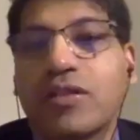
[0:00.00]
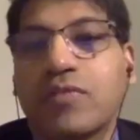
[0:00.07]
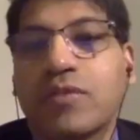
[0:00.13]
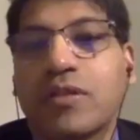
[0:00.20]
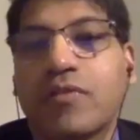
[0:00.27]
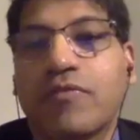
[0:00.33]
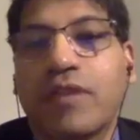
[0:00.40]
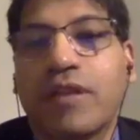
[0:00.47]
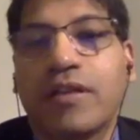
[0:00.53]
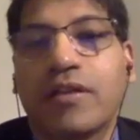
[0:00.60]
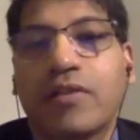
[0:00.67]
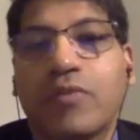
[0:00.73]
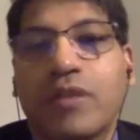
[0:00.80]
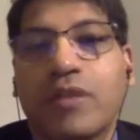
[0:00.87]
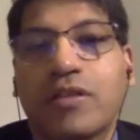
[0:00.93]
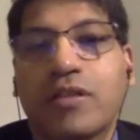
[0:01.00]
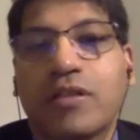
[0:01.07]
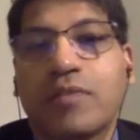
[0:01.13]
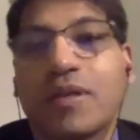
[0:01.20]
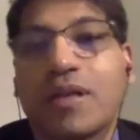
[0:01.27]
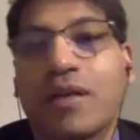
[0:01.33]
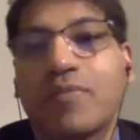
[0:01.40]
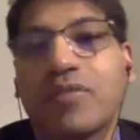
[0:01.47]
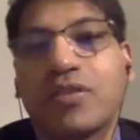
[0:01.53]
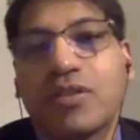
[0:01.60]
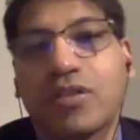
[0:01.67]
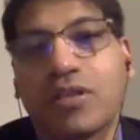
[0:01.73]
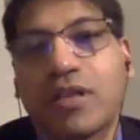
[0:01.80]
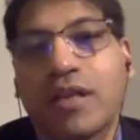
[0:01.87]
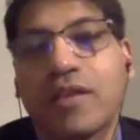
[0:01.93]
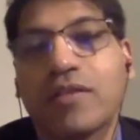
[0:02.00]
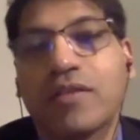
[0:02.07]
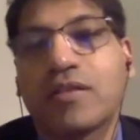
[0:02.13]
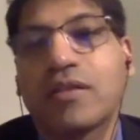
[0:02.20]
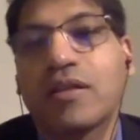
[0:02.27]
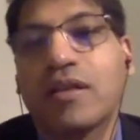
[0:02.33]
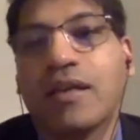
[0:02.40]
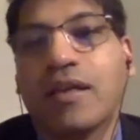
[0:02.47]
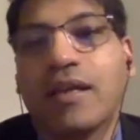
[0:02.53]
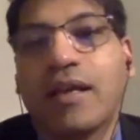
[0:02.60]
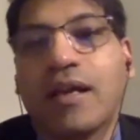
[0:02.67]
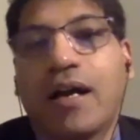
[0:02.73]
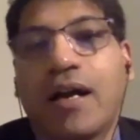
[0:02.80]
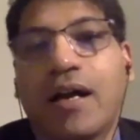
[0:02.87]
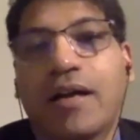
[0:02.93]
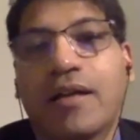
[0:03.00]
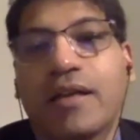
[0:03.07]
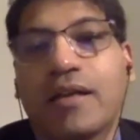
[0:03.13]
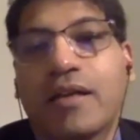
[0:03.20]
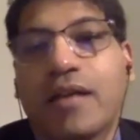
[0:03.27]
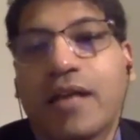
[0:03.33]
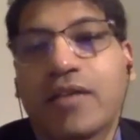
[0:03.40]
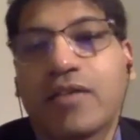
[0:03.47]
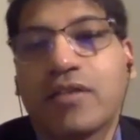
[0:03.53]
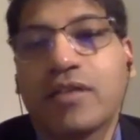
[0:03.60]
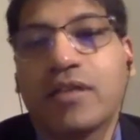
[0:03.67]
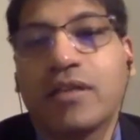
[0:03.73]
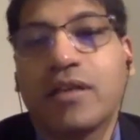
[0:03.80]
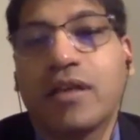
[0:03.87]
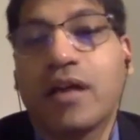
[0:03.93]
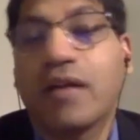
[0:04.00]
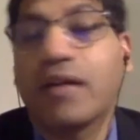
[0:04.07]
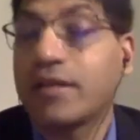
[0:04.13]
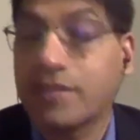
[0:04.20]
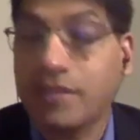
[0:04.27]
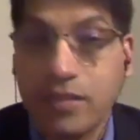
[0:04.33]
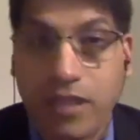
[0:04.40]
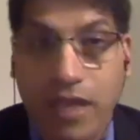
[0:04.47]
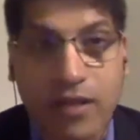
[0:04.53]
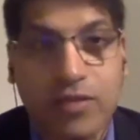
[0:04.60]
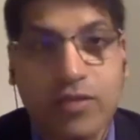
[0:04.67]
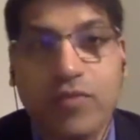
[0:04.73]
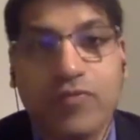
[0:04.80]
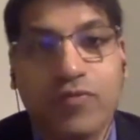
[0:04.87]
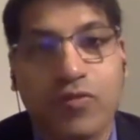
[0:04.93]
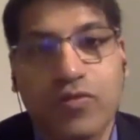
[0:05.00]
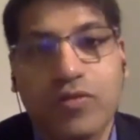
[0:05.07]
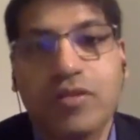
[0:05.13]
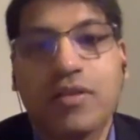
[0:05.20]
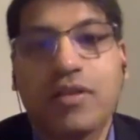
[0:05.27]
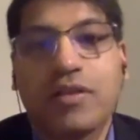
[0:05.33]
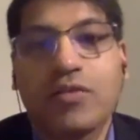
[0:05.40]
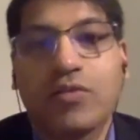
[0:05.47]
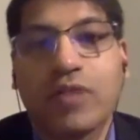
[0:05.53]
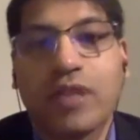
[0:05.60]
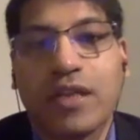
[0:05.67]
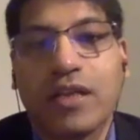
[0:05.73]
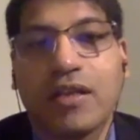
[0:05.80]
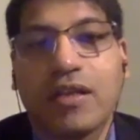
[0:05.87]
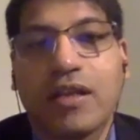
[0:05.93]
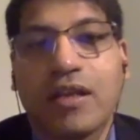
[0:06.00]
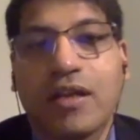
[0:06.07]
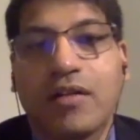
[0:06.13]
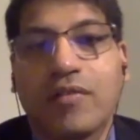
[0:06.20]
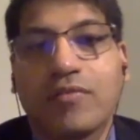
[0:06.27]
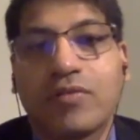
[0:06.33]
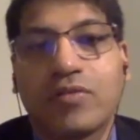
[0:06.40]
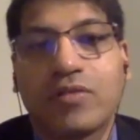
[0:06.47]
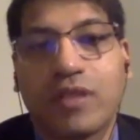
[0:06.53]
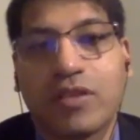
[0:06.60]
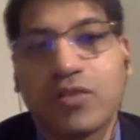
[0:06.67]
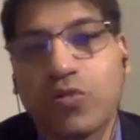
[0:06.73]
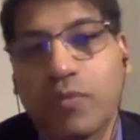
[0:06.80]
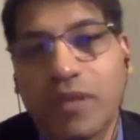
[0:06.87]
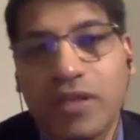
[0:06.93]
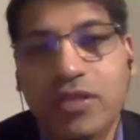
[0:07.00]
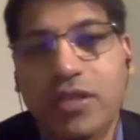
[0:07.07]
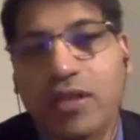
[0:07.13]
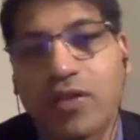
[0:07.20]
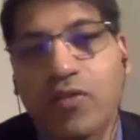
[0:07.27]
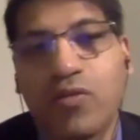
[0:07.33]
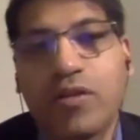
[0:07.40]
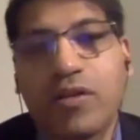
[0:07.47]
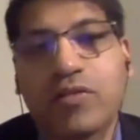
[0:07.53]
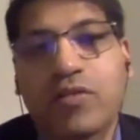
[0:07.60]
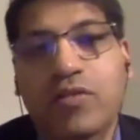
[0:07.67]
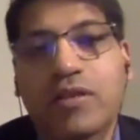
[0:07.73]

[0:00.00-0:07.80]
with the vendor, once it becomes digitized, it is a challenge, of course, to getting so many stakeholders on a